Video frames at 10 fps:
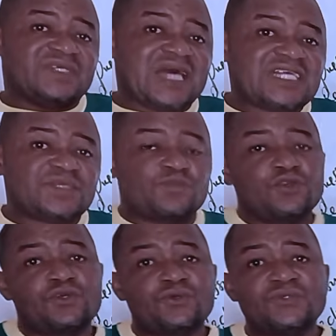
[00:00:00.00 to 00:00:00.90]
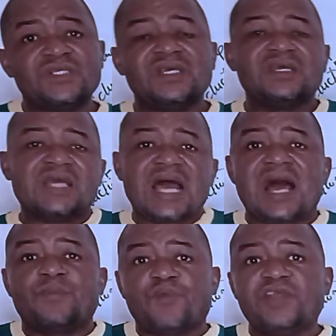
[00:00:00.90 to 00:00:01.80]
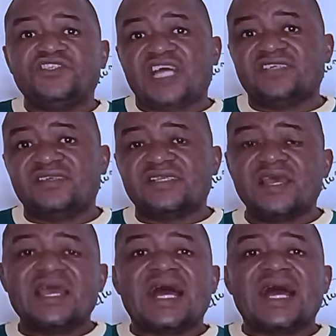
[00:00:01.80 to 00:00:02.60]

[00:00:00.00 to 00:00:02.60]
gas molecules are point charges,